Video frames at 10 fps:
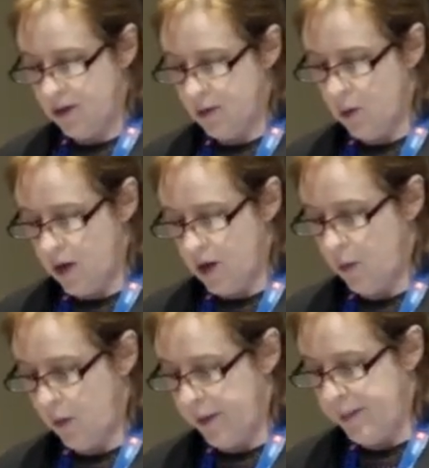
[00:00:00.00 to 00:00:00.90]
And let's
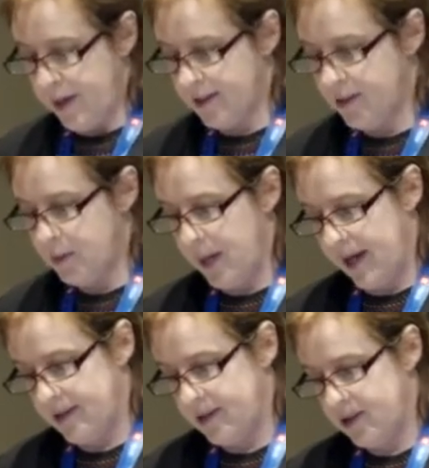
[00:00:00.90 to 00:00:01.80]
look what, at what we might
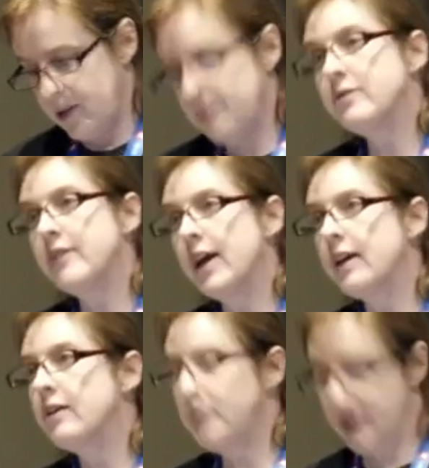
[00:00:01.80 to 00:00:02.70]
expect in
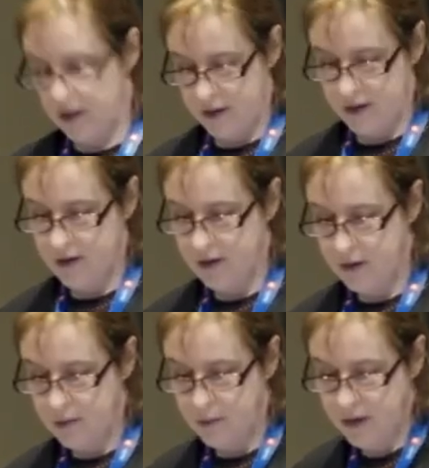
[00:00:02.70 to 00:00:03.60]
terms of economic
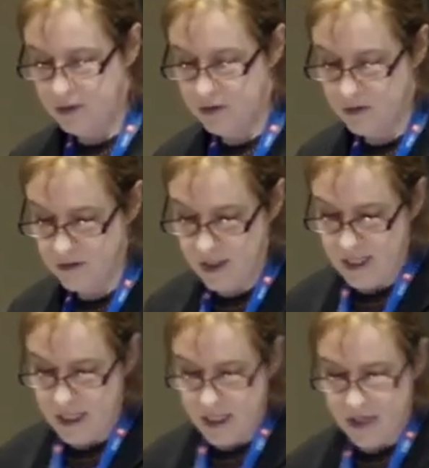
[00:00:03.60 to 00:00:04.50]

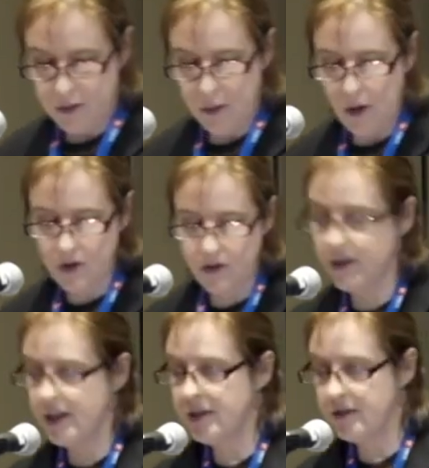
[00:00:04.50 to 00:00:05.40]
mineral
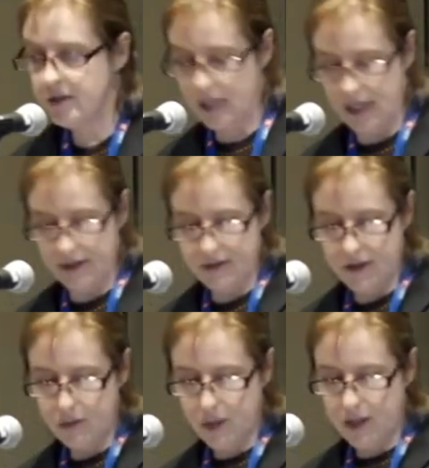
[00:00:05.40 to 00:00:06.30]
deposits in
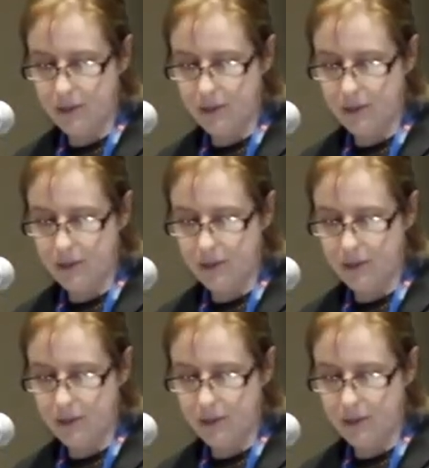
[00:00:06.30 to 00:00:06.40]
Greenland